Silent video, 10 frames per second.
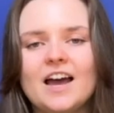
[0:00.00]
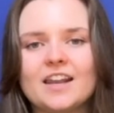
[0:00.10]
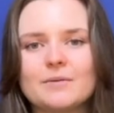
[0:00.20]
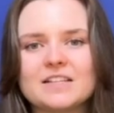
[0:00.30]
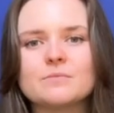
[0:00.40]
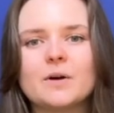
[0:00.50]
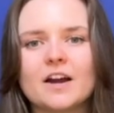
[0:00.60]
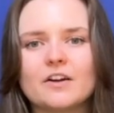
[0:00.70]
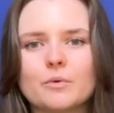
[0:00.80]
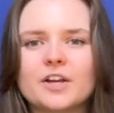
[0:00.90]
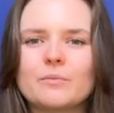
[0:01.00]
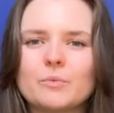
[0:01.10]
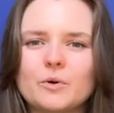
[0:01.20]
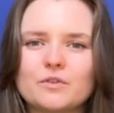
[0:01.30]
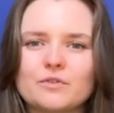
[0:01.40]
an amazing part of working with
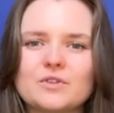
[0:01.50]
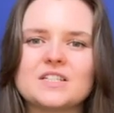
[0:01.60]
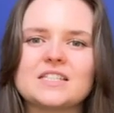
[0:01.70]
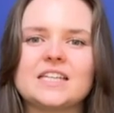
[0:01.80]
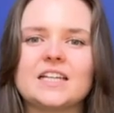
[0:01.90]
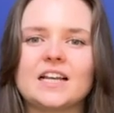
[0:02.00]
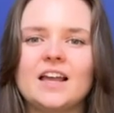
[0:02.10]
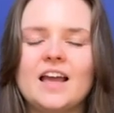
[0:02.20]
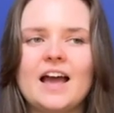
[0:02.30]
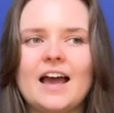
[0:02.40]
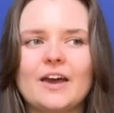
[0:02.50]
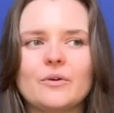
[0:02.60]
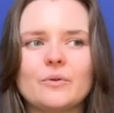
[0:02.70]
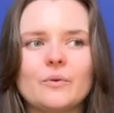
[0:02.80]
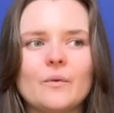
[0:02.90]
Wonder Fools is seeing
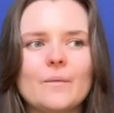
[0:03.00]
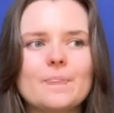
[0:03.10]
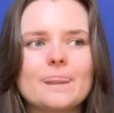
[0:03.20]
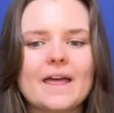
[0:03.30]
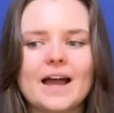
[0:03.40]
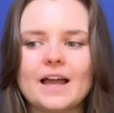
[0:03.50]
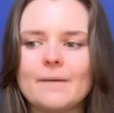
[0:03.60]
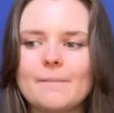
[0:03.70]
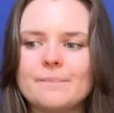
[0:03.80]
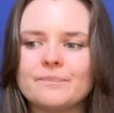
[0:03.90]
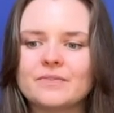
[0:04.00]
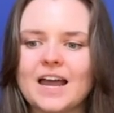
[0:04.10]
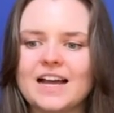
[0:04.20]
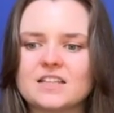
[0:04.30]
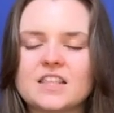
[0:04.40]
how um,
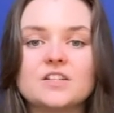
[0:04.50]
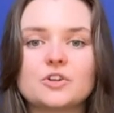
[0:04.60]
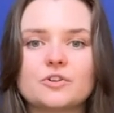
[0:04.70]
as a theatre,